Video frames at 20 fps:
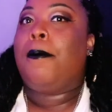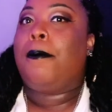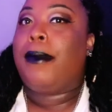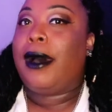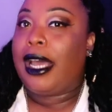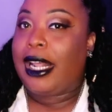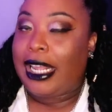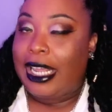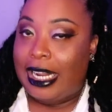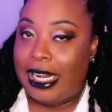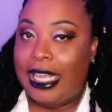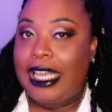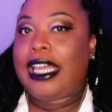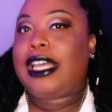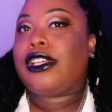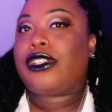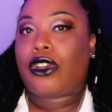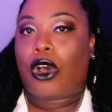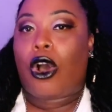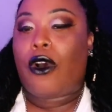but it
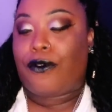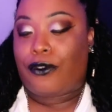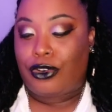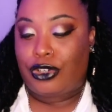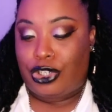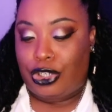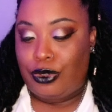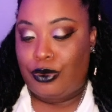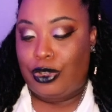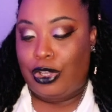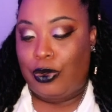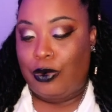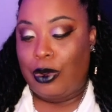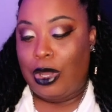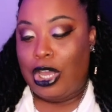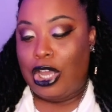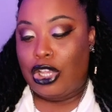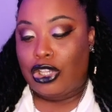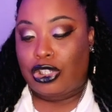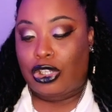is offered to you.
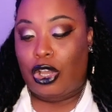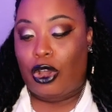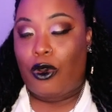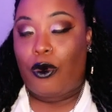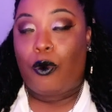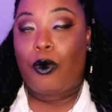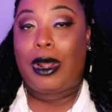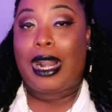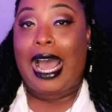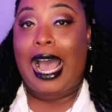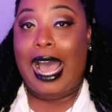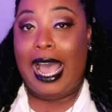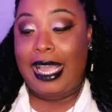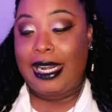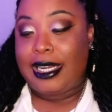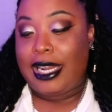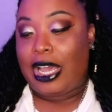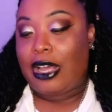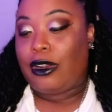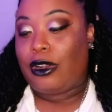So what
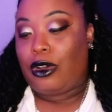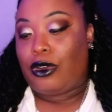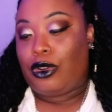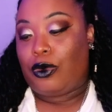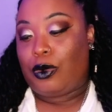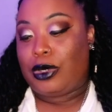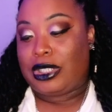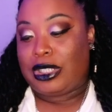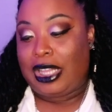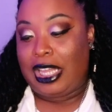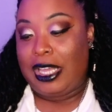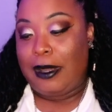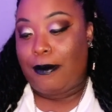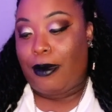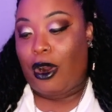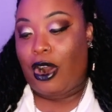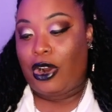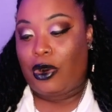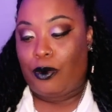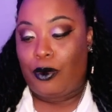I downloaded was Theme
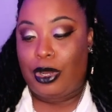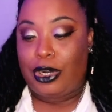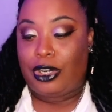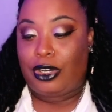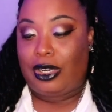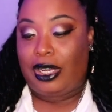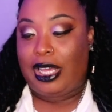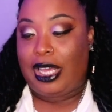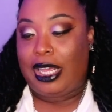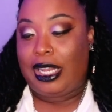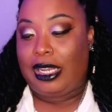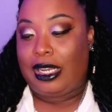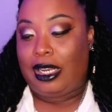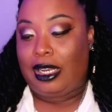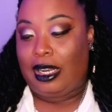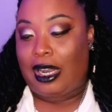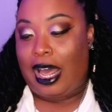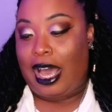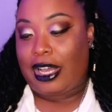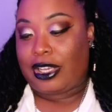Park, Wonderland,
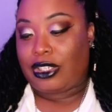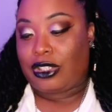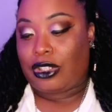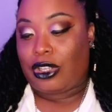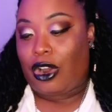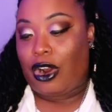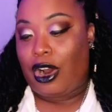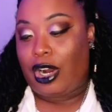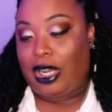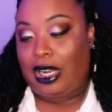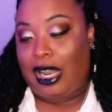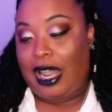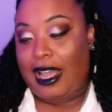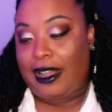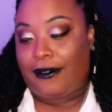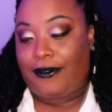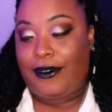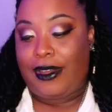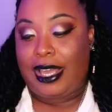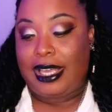Lockstar,
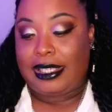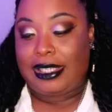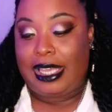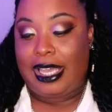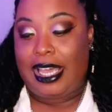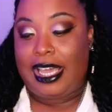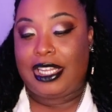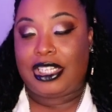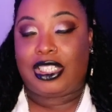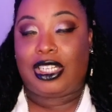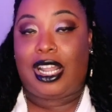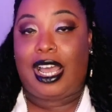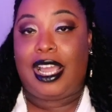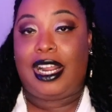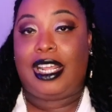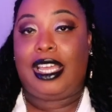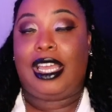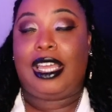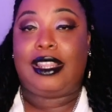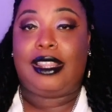Clock Face, Edge
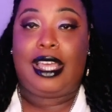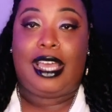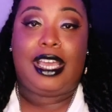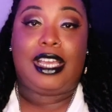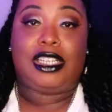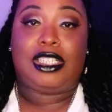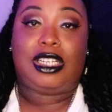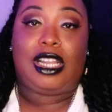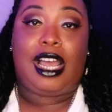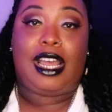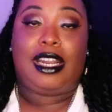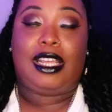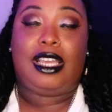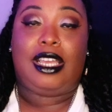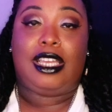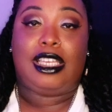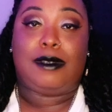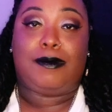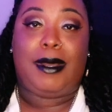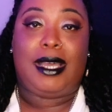Lighting, and the Edge
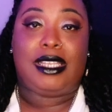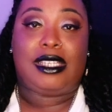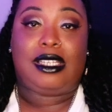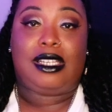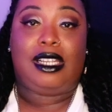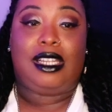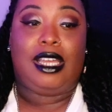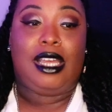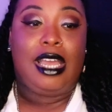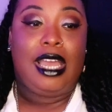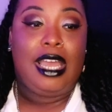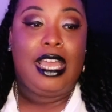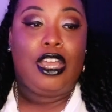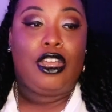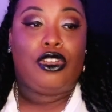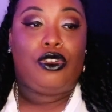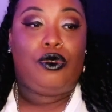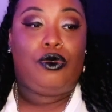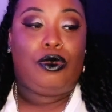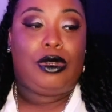Lighting is basically
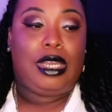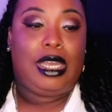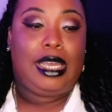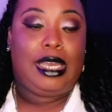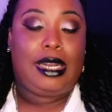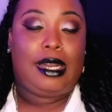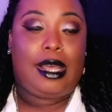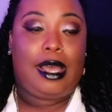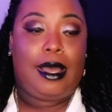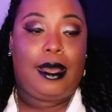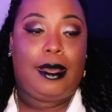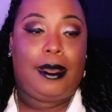you can